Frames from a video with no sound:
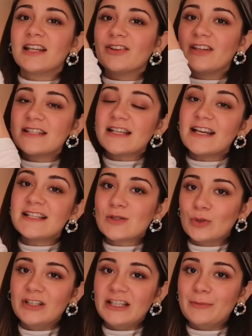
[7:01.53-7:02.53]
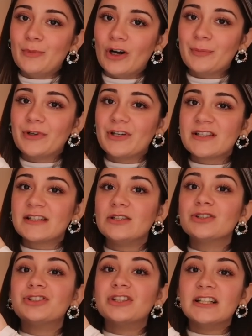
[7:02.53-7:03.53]
now this i solely bought because it
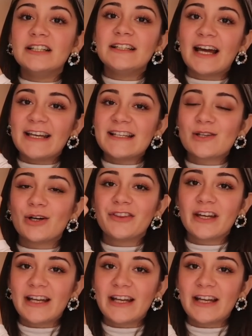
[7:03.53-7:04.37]
looked really nice on